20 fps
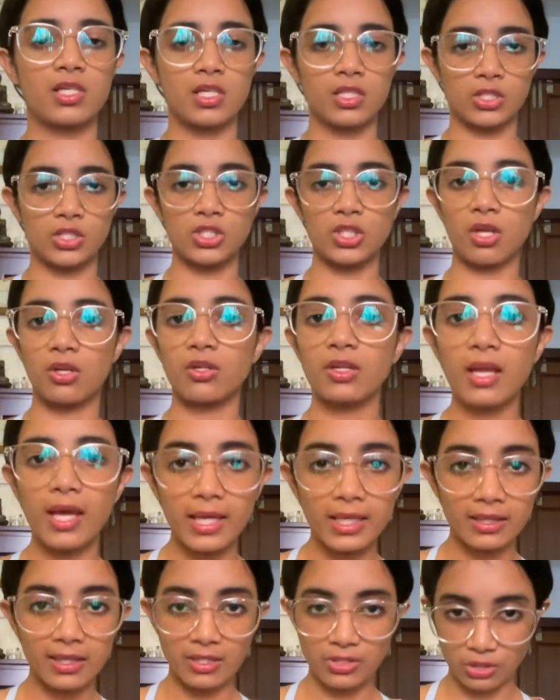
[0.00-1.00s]
it's not
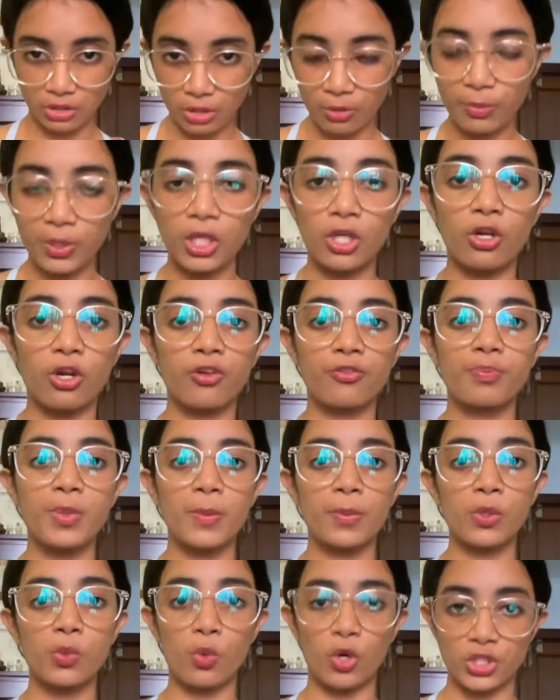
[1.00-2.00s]
like there's gonna be a lot of
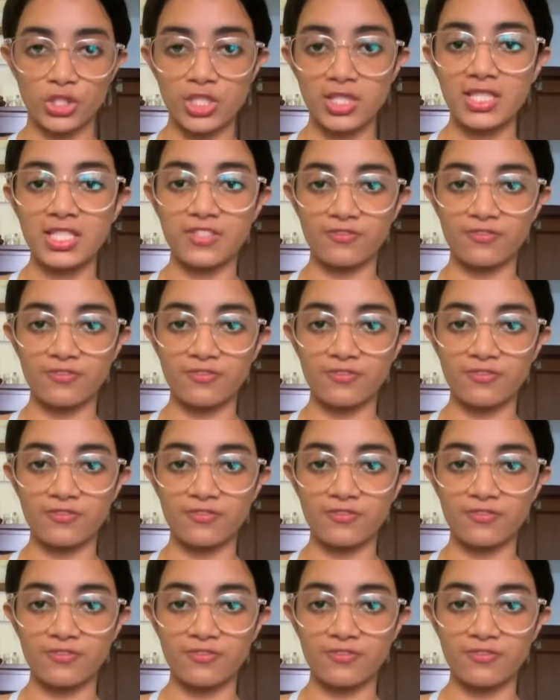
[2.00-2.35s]
people watching this